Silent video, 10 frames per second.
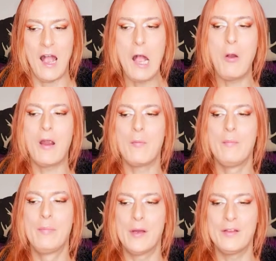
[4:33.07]
how our
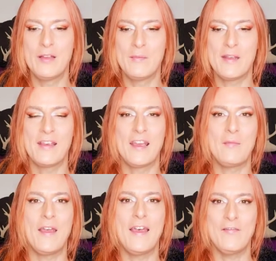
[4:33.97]
burden
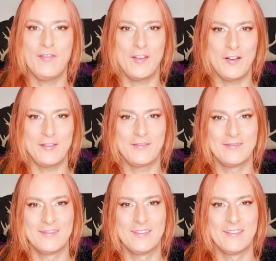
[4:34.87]
became heavier
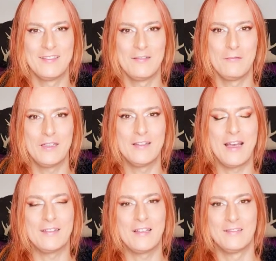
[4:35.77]
with
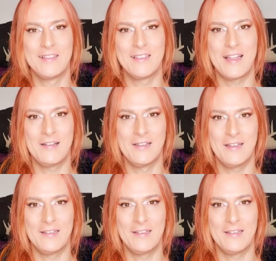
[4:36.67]
that understanding.